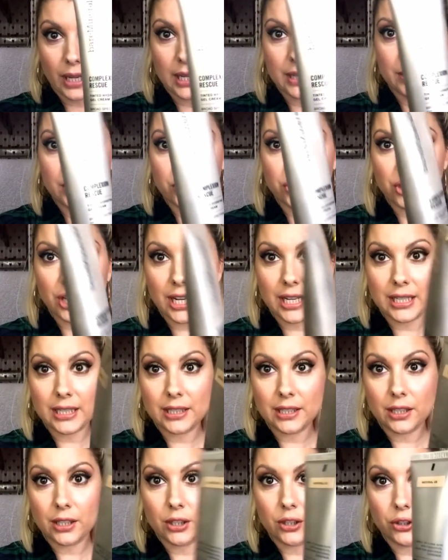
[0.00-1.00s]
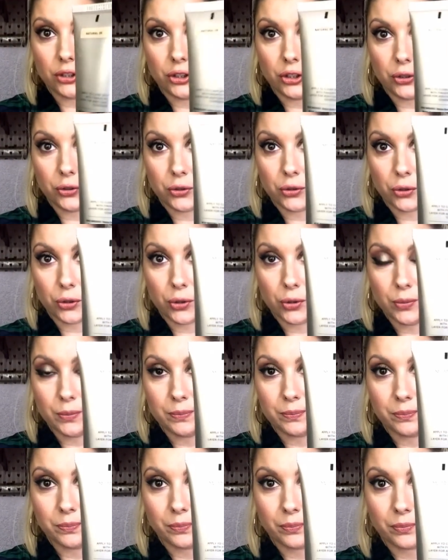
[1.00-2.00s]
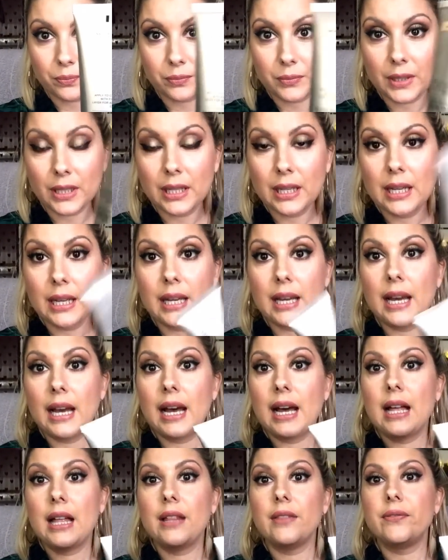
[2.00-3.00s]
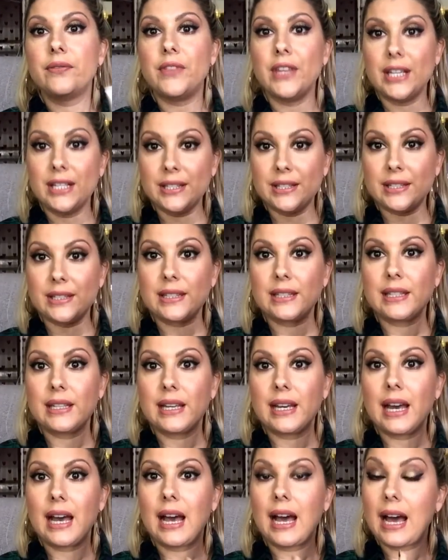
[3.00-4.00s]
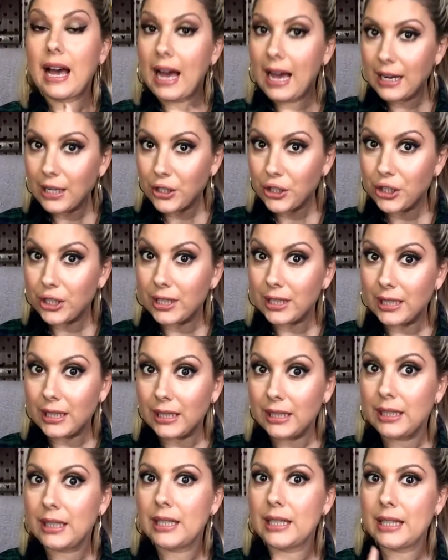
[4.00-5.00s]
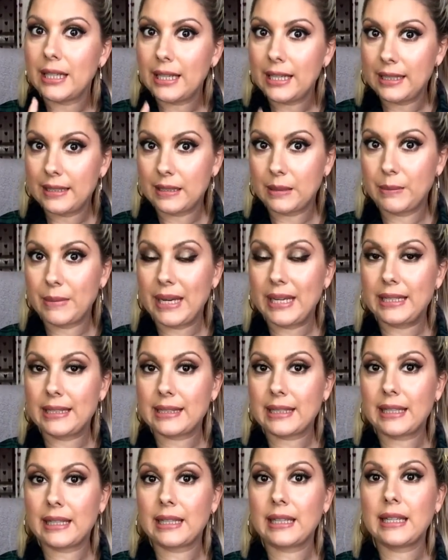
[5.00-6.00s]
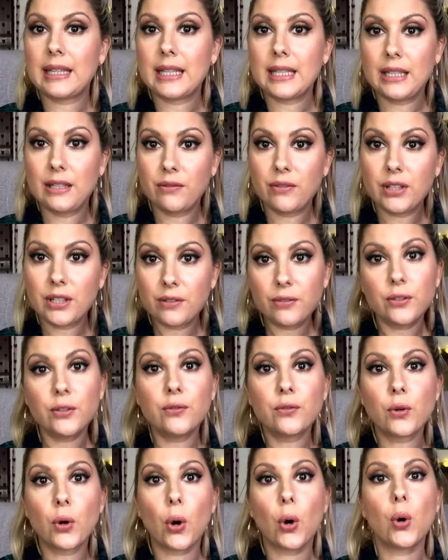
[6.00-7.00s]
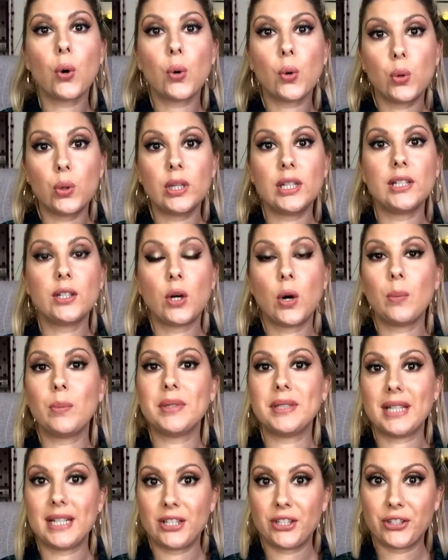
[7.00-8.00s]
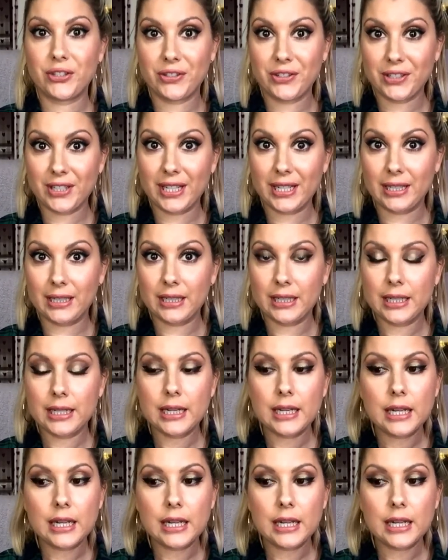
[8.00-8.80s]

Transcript: in the shade Neutral. This actually is amazing, even if you've got oily combination skin.